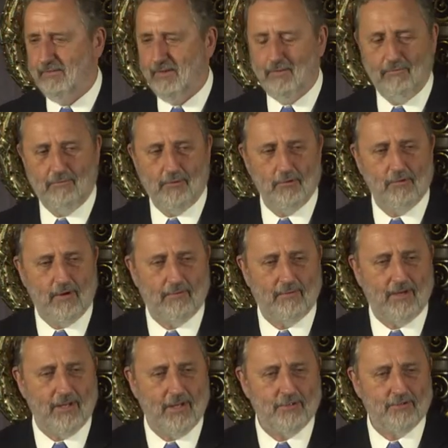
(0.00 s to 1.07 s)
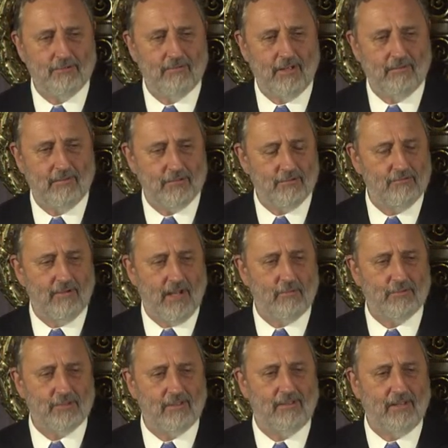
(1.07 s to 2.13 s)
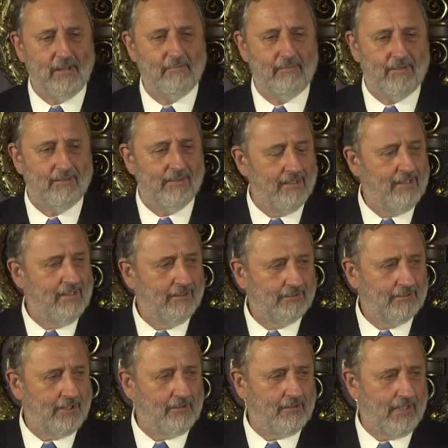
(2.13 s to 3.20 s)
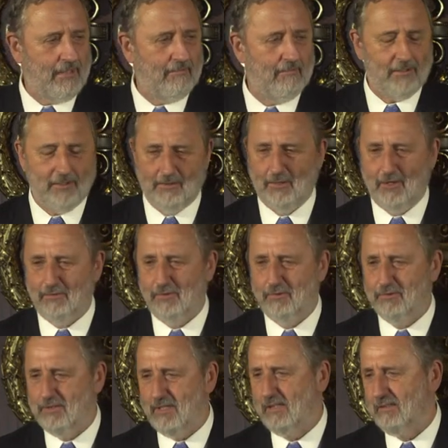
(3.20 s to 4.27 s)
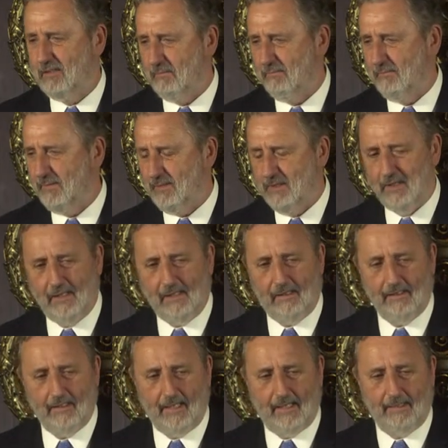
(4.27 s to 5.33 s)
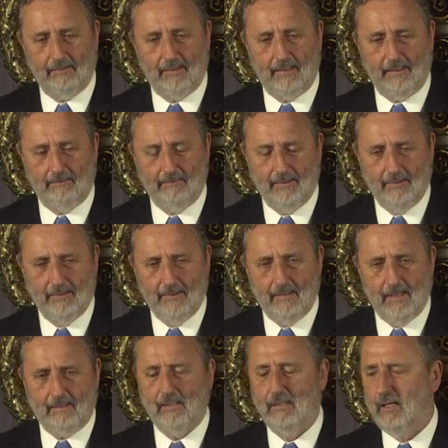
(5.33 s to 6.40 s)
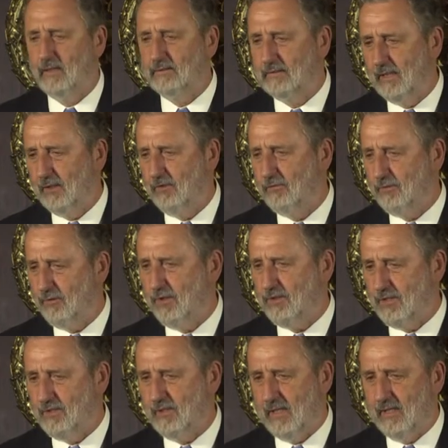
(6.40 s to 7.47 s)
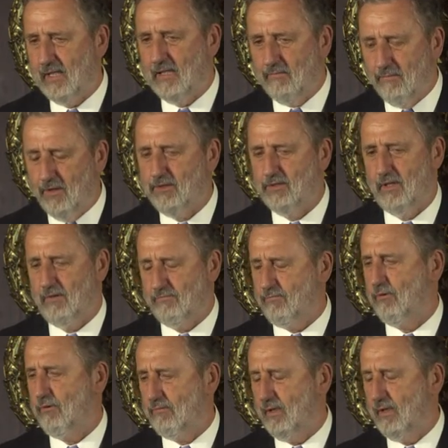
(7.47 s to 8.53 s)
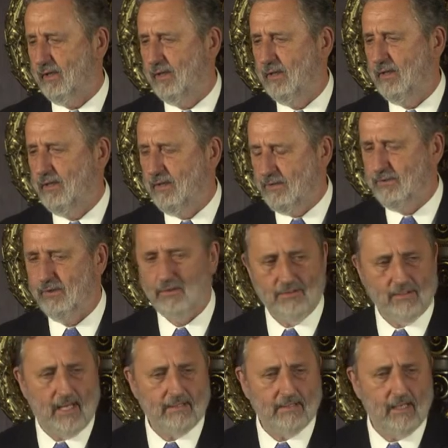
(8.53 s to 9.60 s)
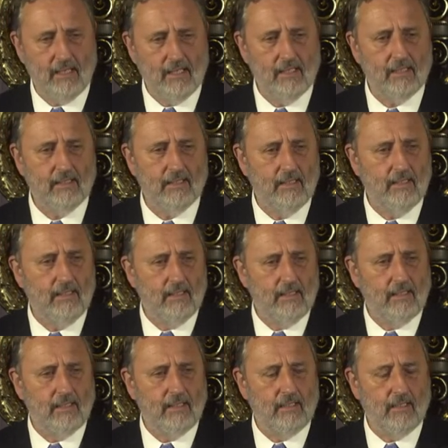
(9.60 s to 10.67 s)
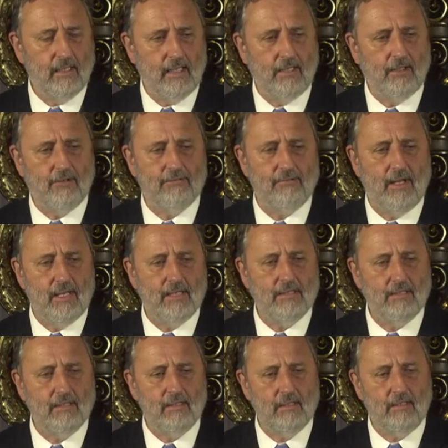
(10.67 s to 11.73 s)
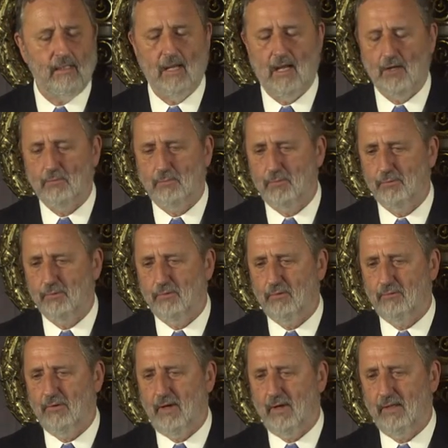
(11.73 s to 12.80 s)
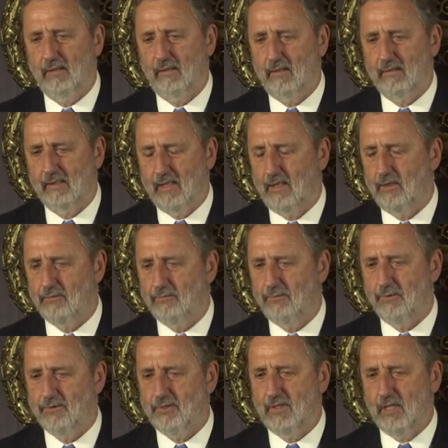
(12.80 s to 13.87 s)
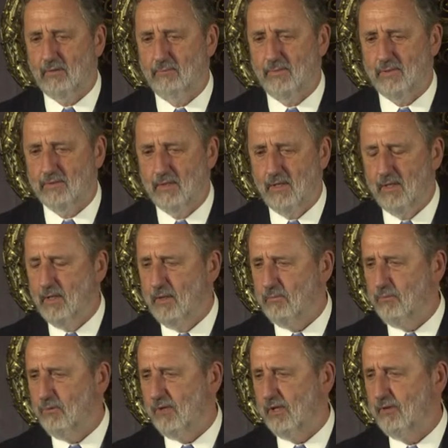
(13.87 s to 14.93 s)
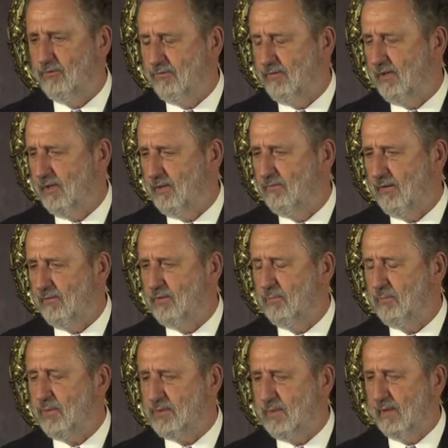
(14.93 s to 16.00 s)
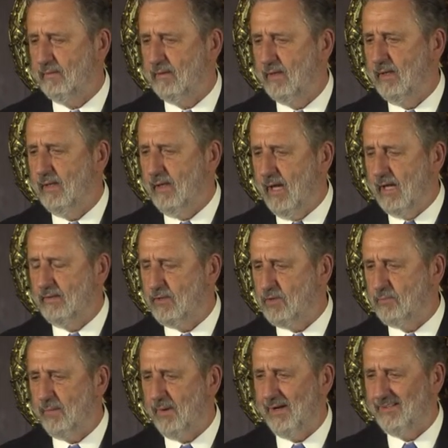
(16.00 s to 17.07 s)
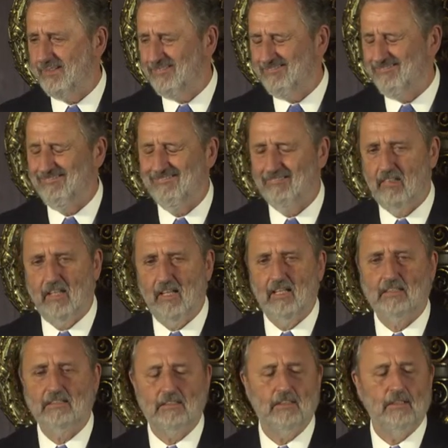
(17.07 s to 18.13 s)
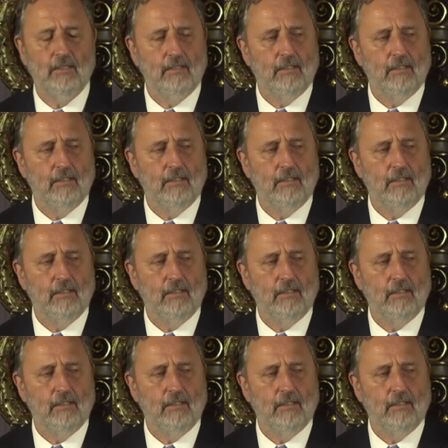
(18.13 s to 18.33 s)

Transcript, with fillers: in view of our history with New Amsterdam, and said, okay, you know, you sent them here. And the nice thing, of course, is that he was a roaring success here. He increased the output of Heineken, I think, in his first year with more than 250%. And despite all his